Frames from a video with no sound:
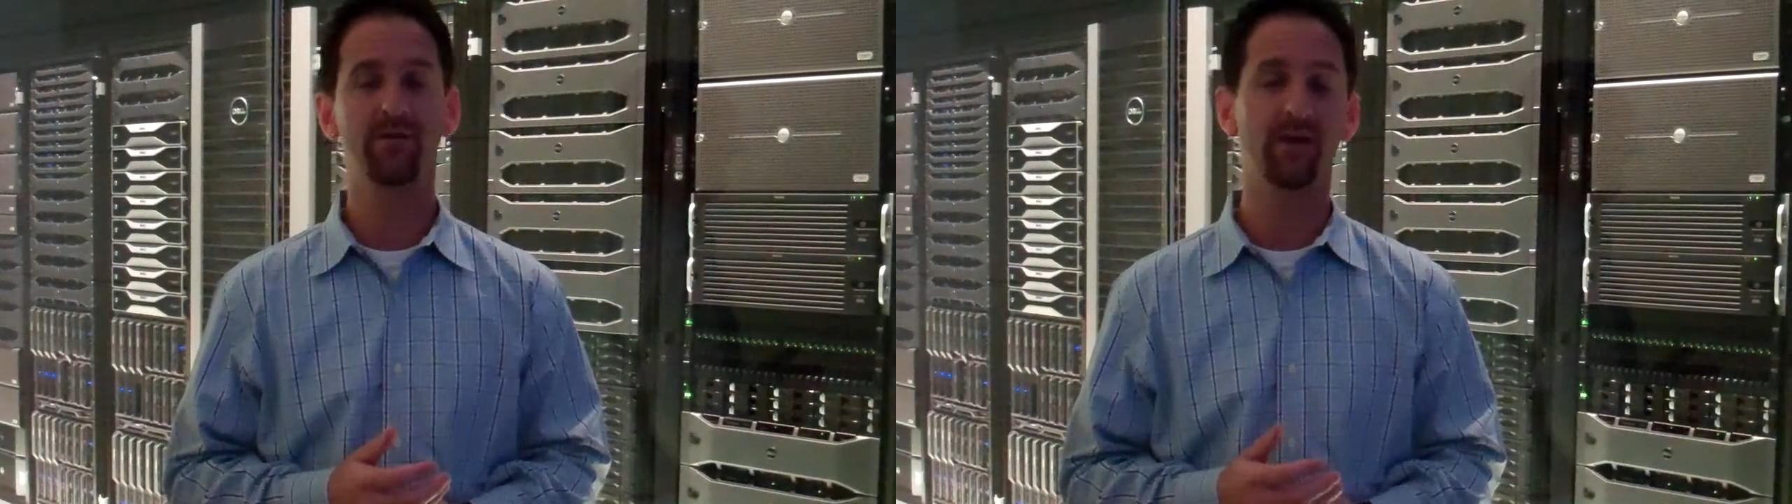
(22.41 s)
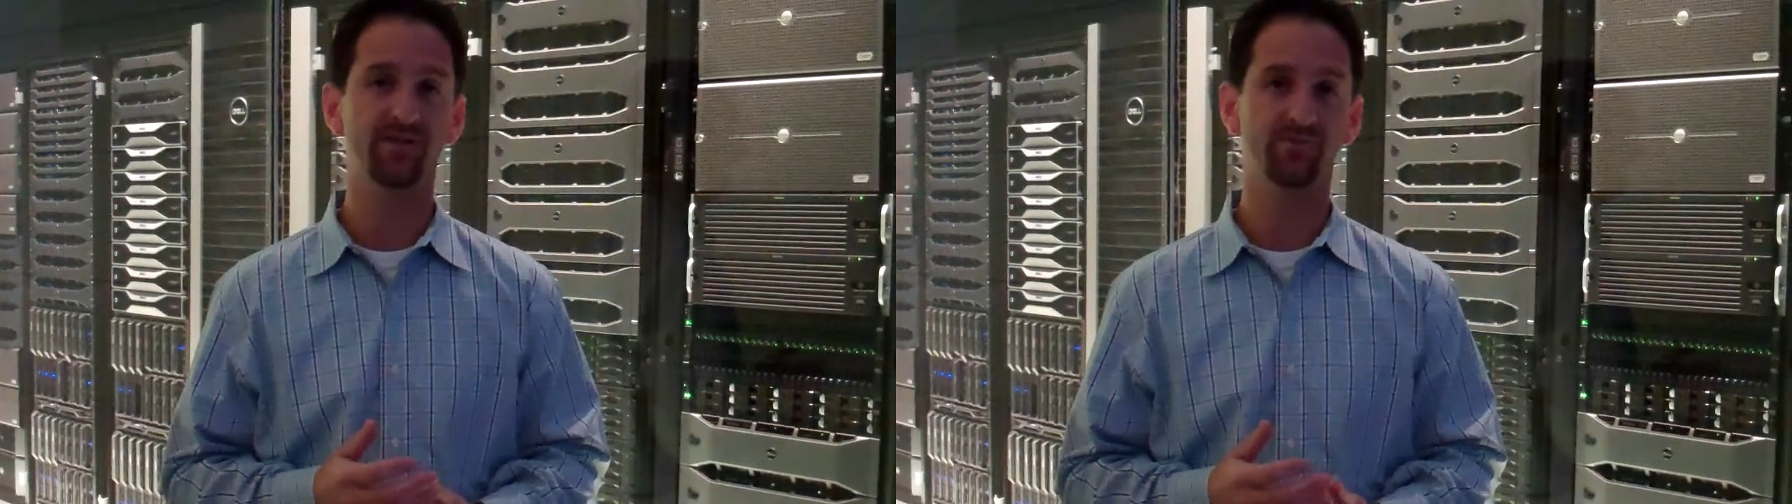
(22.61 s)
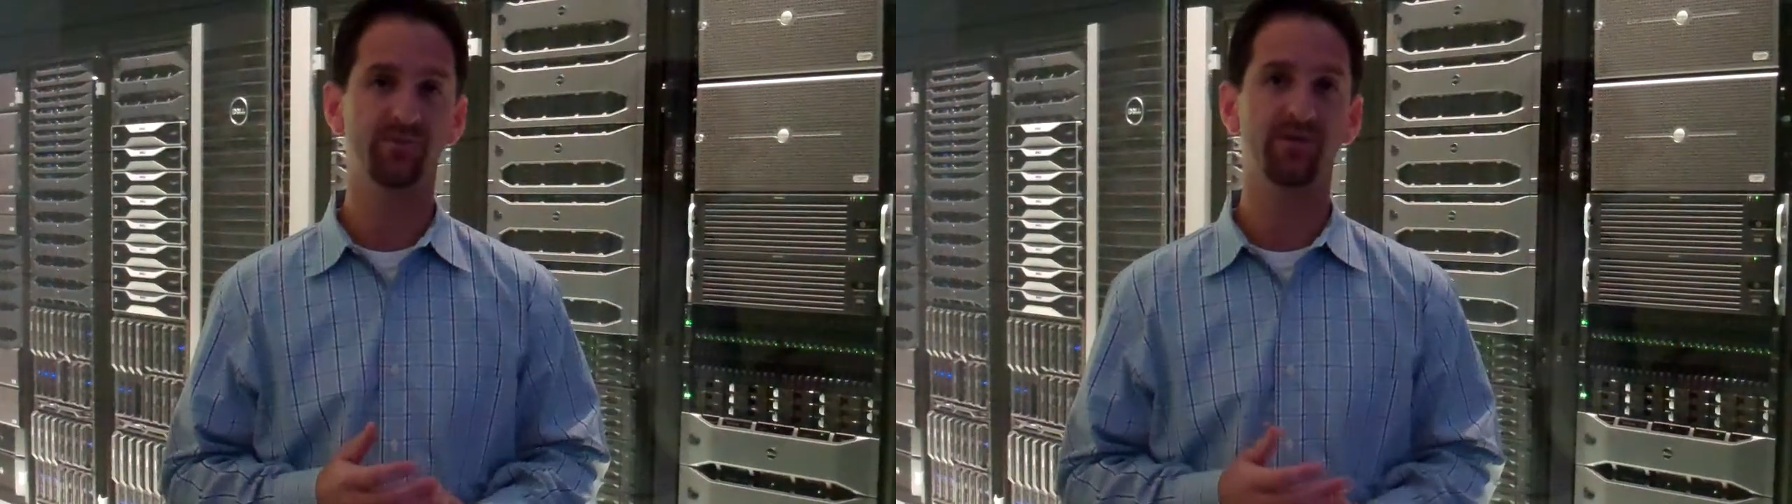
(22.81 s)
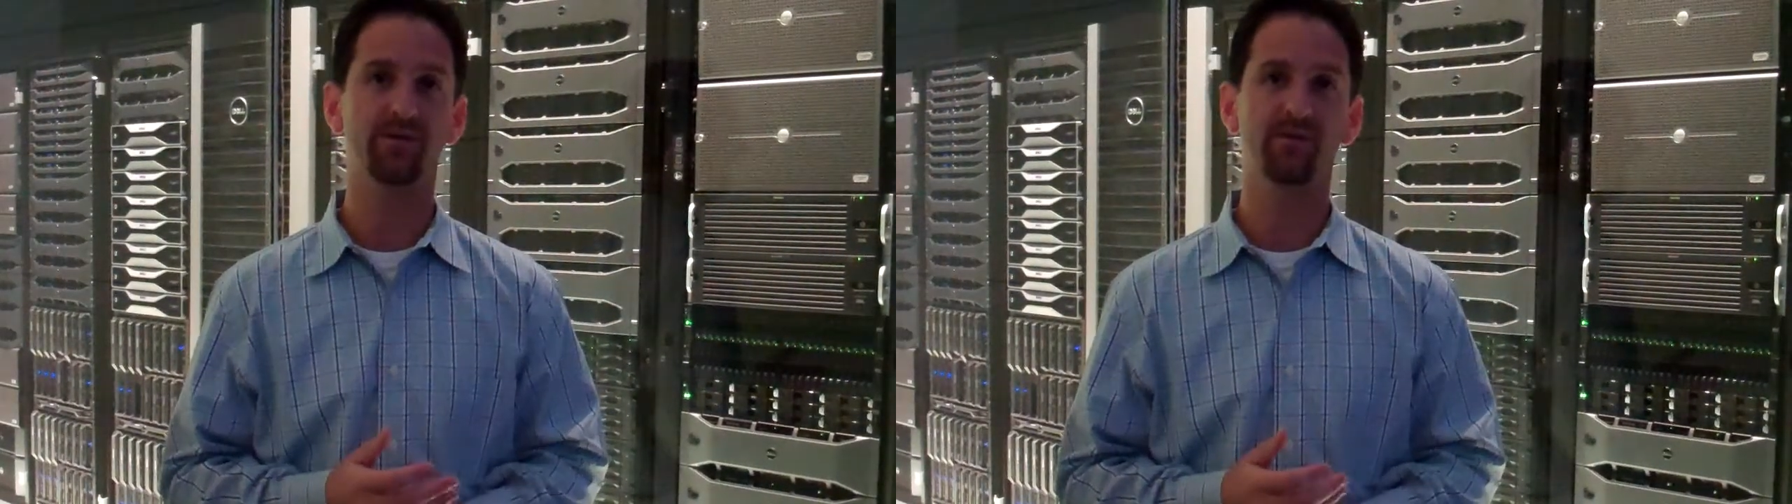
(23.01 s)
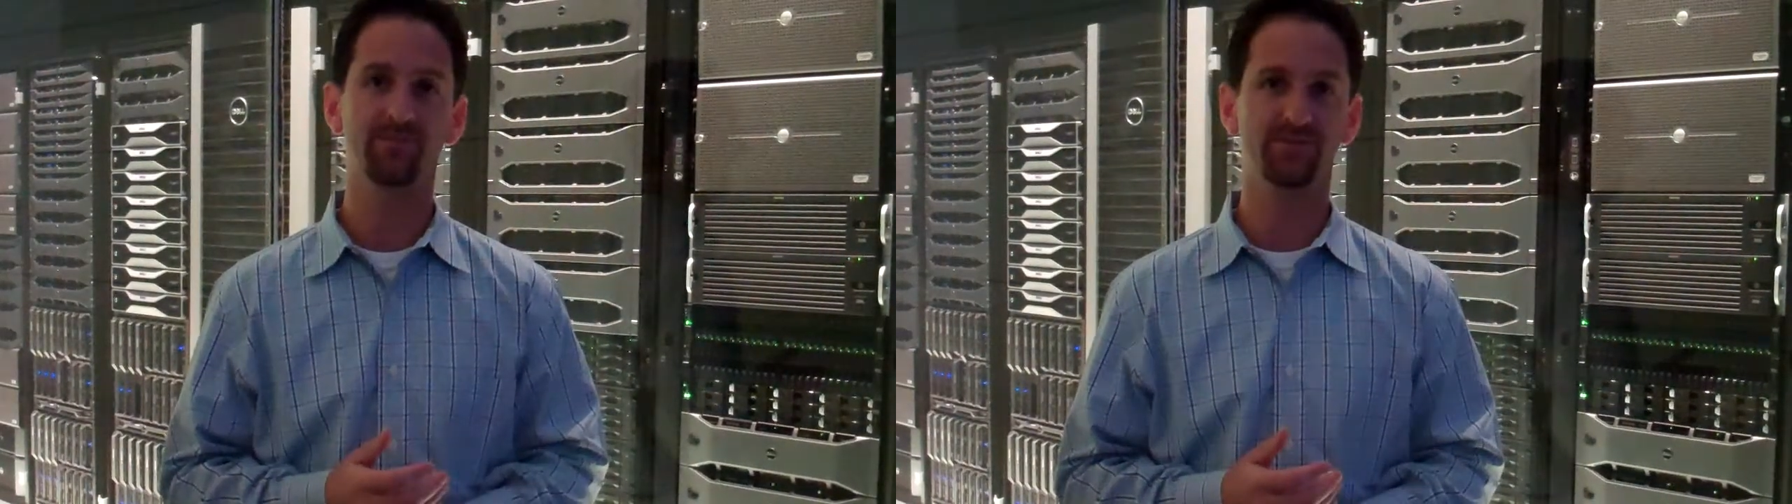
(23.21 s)
That is where Dell
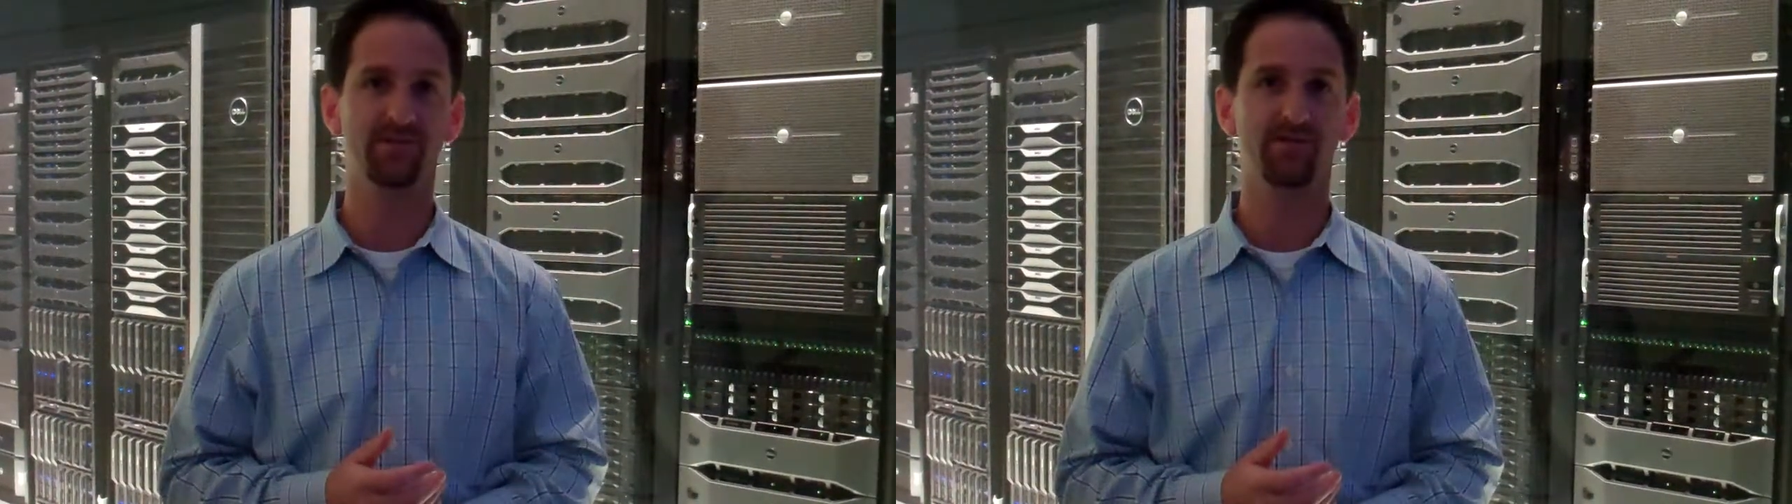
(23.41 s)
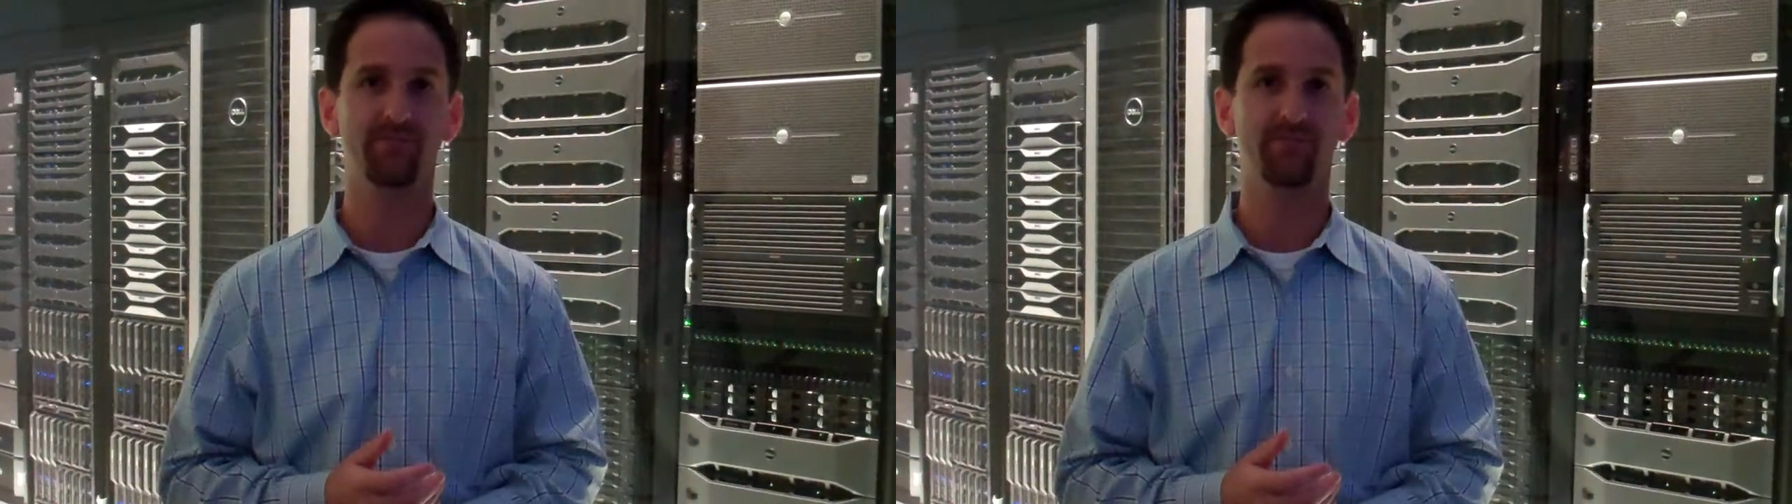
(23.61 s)
comes in.